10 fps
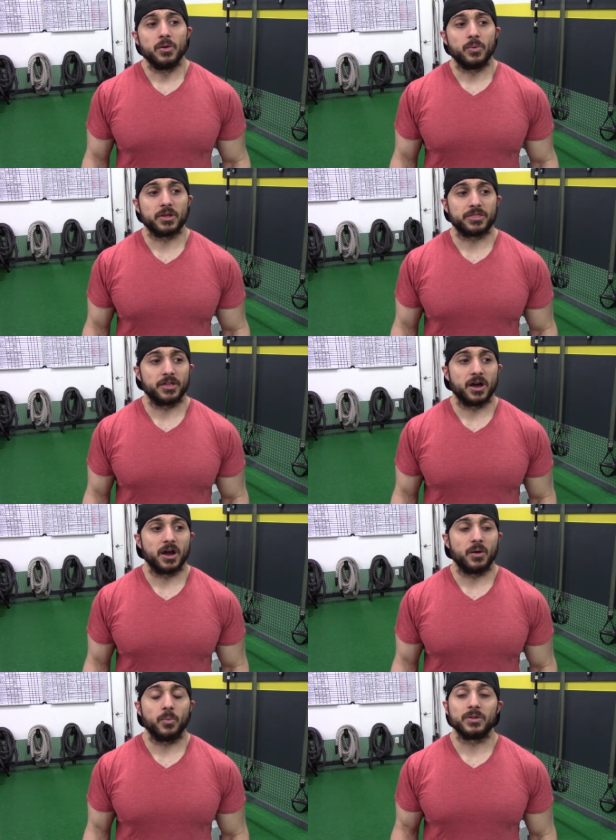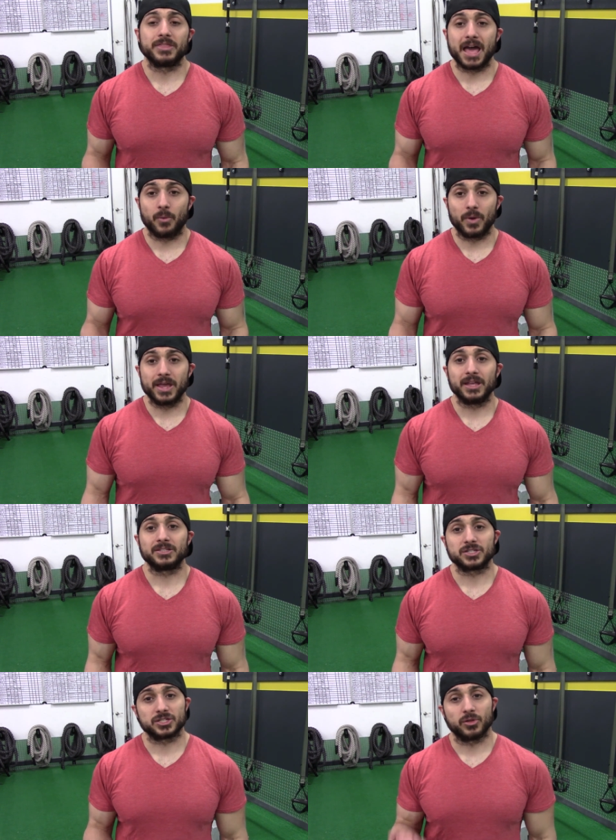with that weight.
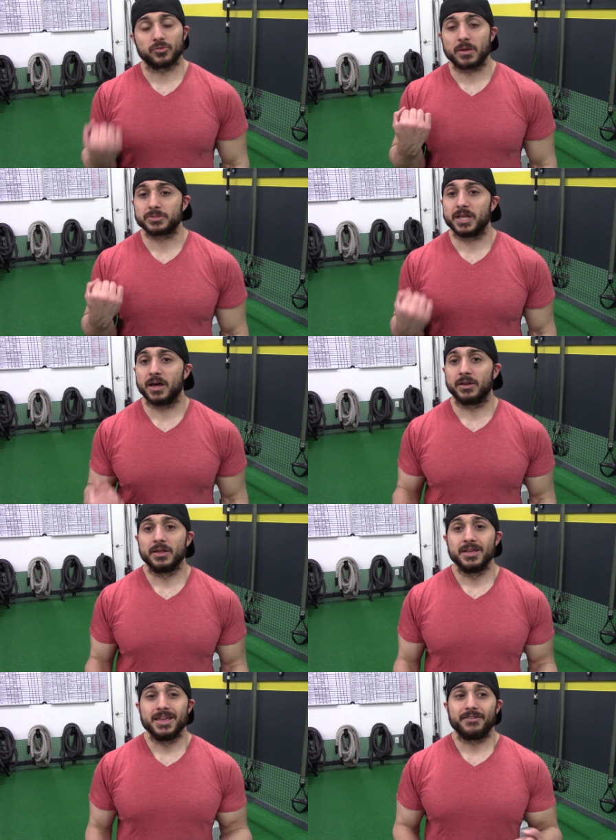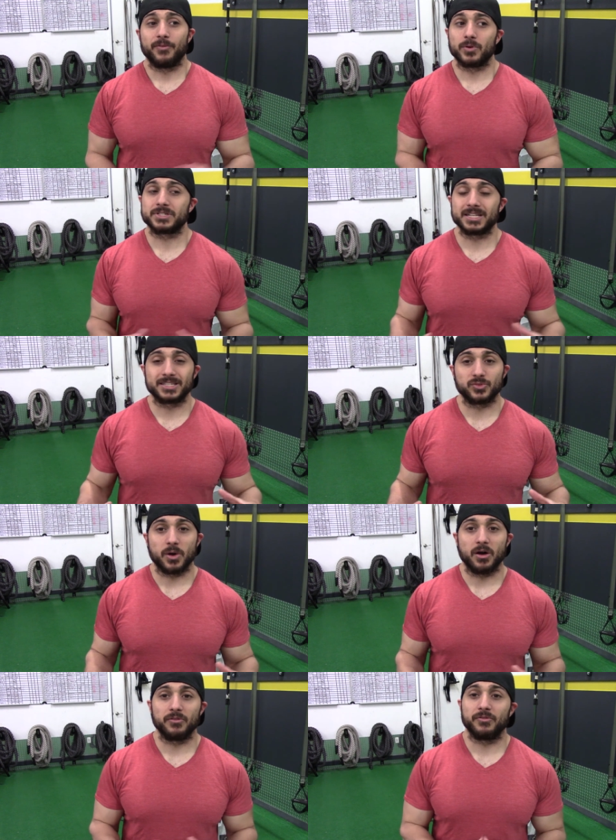Just slow the reps down. 4 sets of
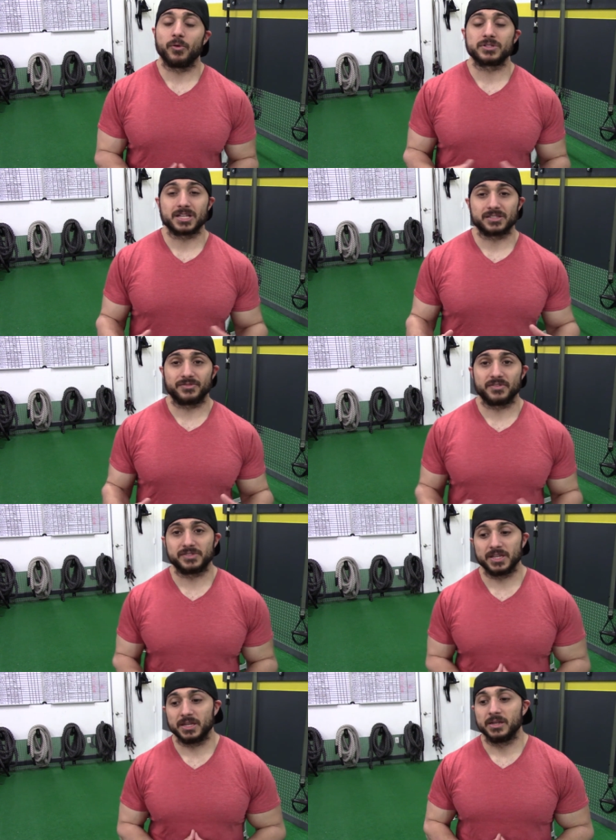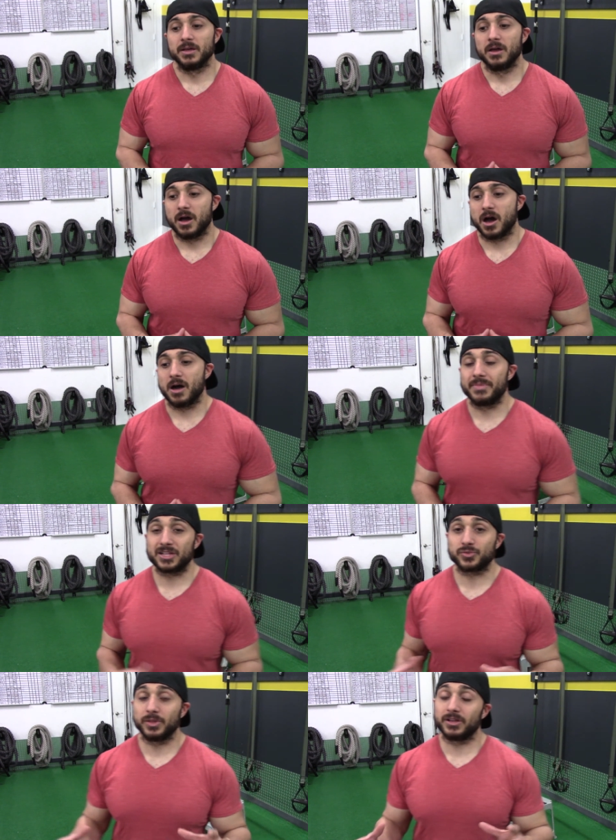12, 4 sets of 15.
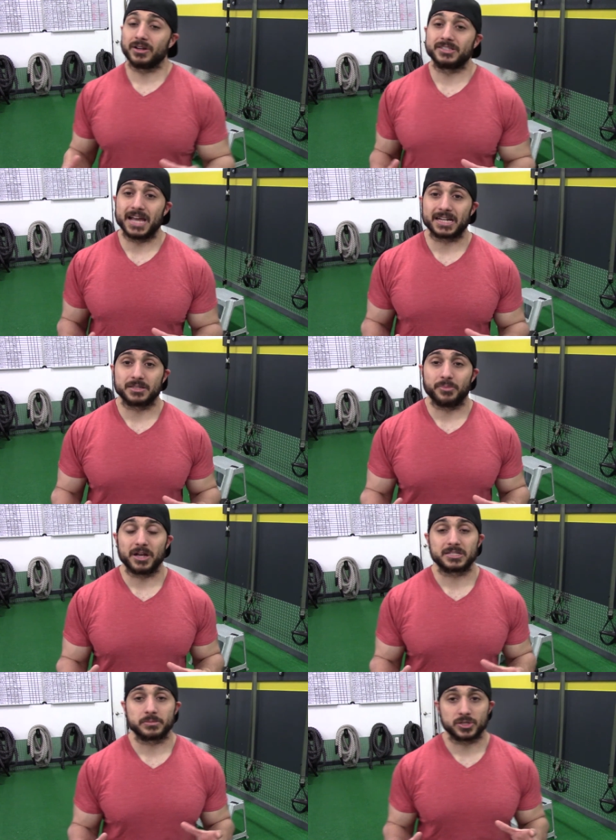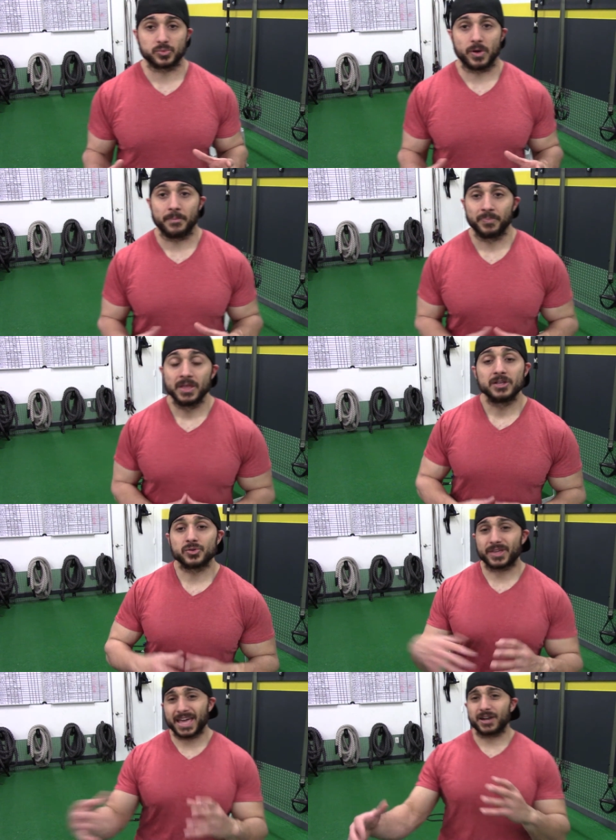That's really going to tax the biceps as well.
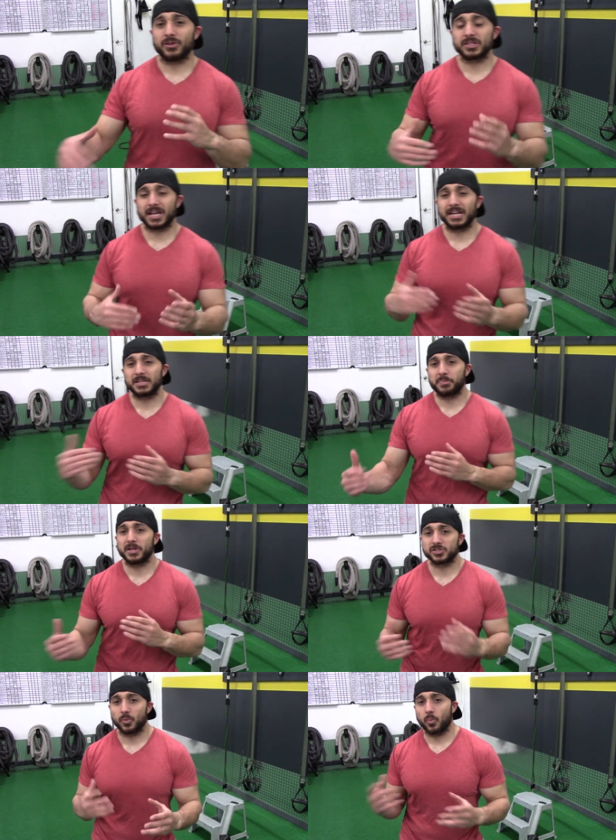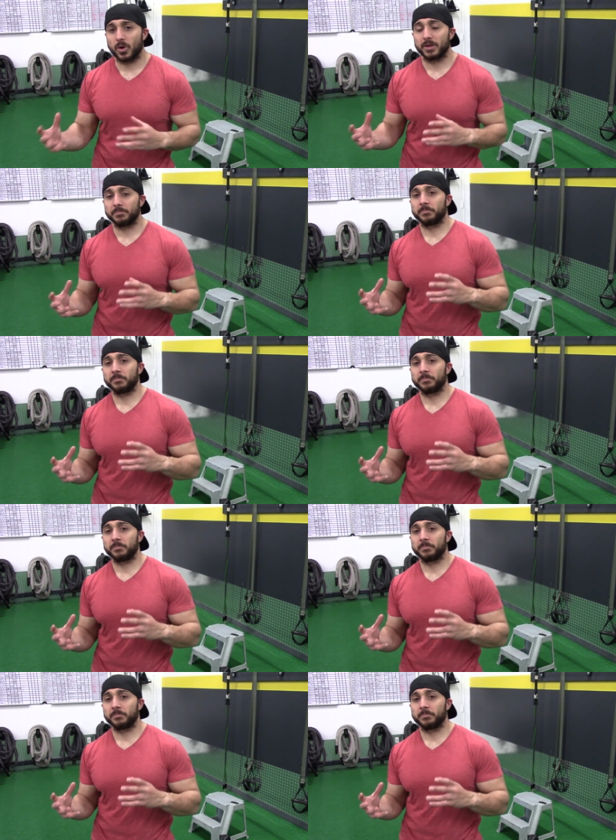So again, it all kind of depends on what